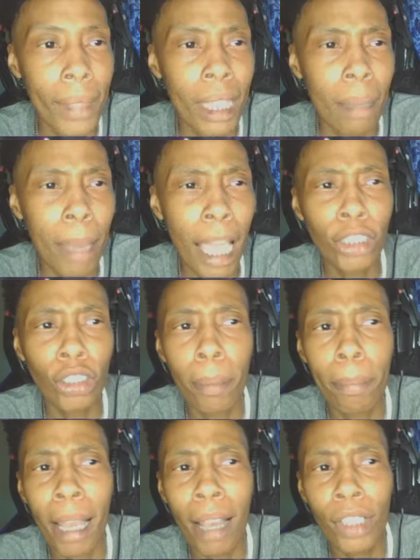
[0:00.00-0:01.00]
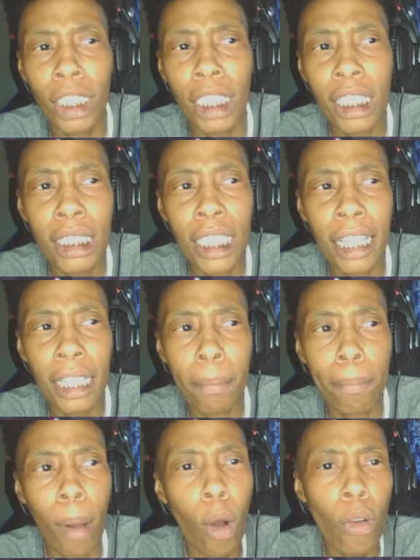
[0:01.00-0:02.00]
Patrick Beverley did
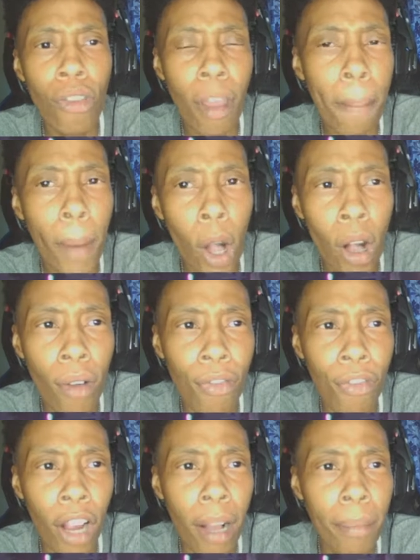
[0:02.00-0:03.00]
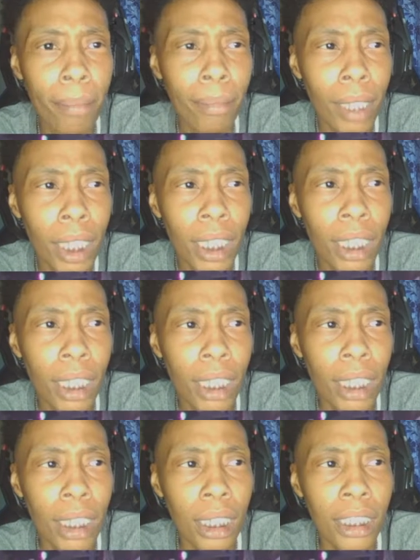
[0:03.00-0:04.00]
poke the ball from
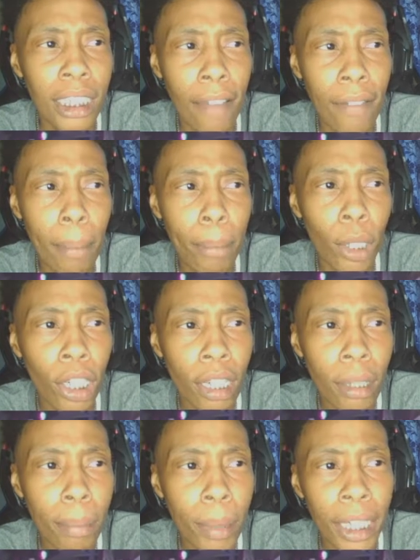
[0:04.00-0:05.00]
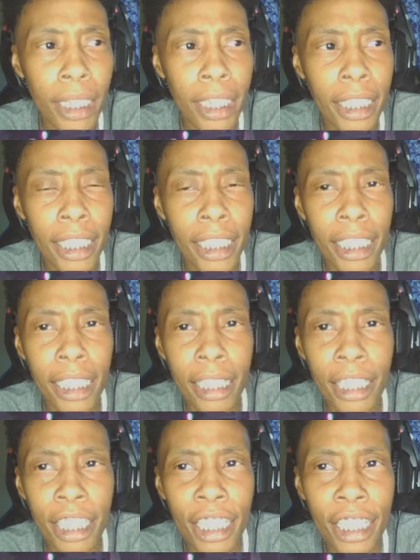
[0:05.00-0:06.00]
Devin Booker. But
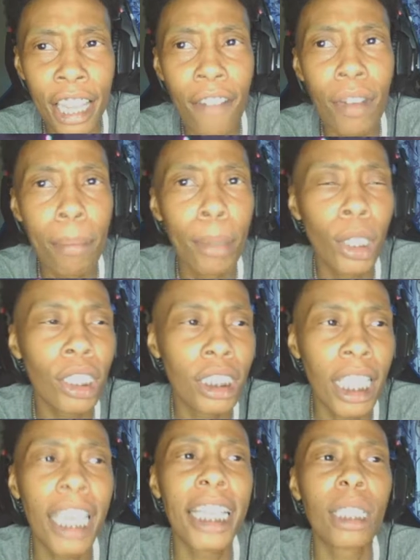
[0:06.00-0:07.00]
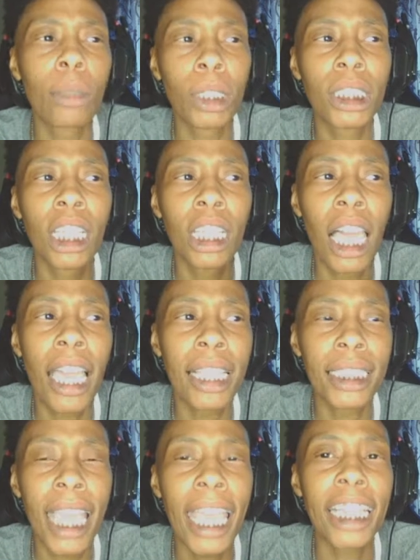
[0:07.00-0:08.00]
Devin Booker's hand was the
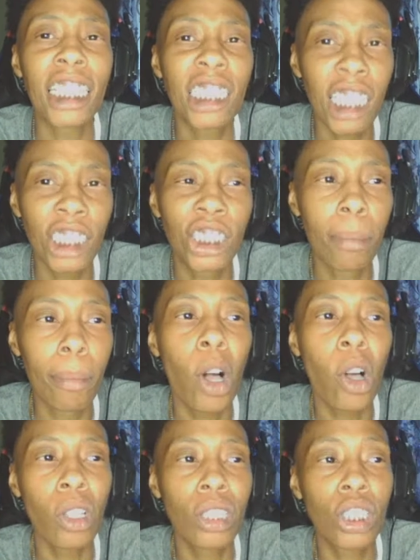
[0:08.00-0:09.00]
last hand to touch the ball.